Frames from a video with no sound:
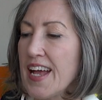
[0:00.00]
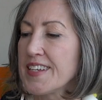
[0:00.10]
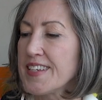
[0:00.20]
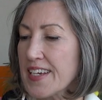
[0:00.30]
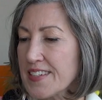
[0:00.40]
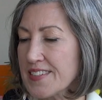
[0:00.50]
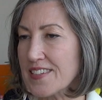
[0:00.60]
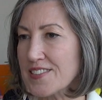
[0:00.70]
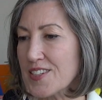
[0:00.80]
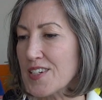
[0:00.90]
And
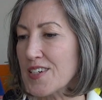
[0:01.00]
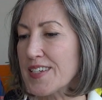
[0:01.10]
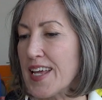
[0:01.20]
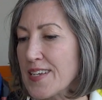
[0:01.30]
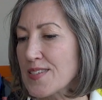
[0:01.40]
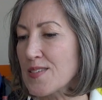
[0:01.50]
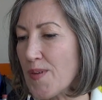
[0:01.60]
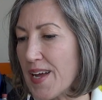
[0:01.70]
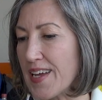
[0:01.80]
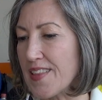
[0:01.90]
NetConductor takes
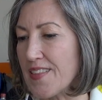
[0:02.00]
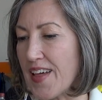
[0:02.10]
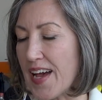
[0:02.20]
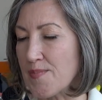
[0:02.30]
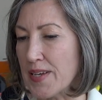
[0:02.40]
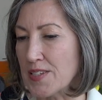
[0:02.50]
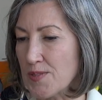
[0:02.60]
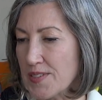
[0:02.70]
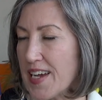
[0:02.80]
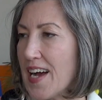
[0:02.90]
away that
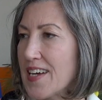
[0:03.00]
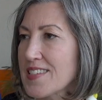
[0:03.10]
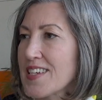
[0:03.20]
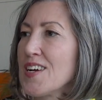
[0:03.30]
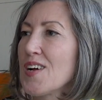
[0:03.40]
manual task,